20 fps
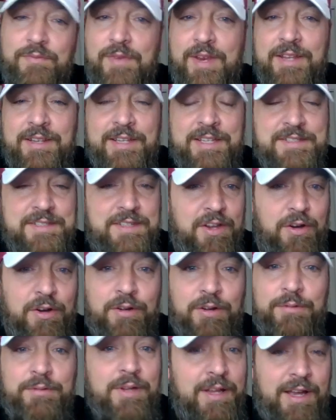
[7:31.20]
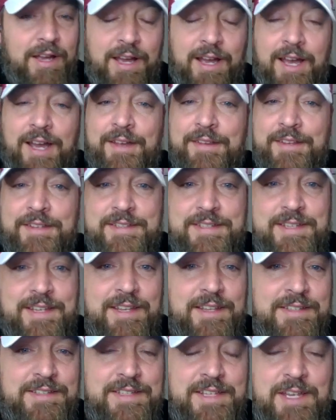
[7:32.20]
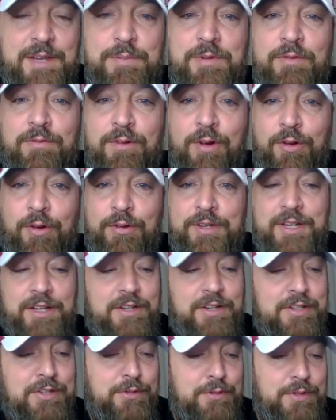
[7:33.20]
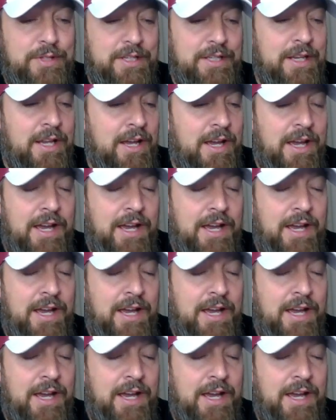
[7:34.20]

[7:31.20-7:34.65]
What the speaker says: Let's go. Let's keep it rolling here, Union.